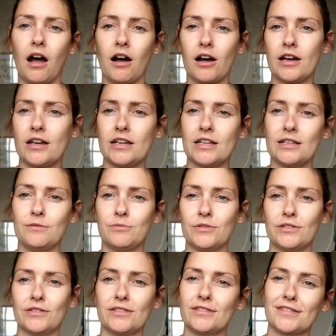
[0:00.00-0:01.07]
I
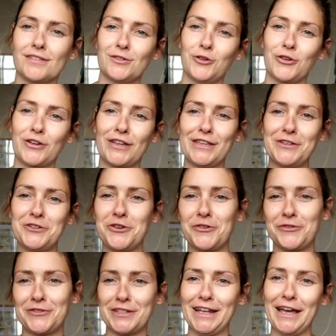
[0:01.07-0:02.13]
was lucky
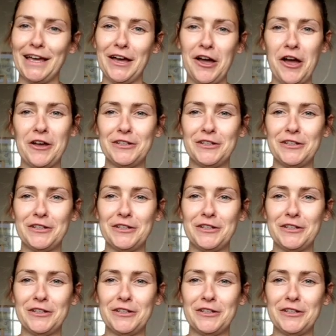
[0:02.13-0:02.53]
enough to